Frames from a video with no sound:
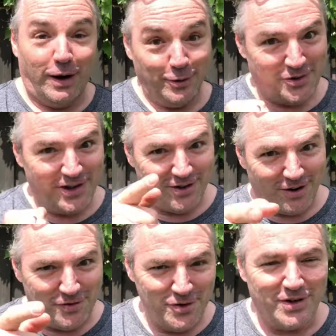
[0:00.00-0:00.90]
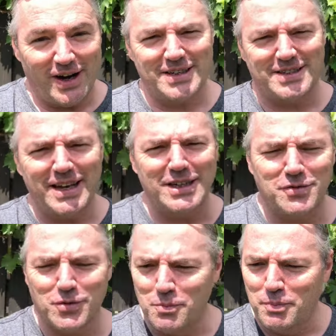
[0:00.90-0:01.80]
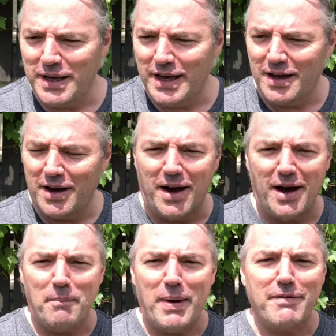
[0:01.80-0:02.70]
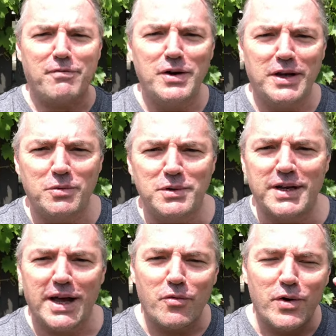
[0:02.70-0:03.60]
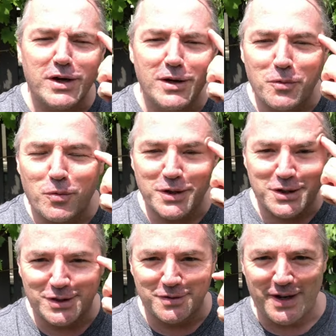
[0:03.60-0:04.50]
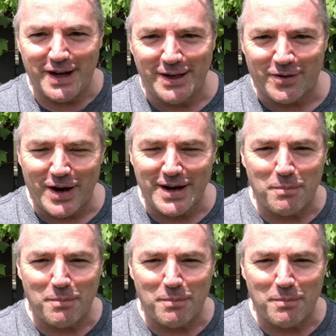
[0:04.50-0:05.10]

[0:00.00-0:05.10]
I also thank God for you guys. Thanks for being my frequent and regular watchers of Daily Grind.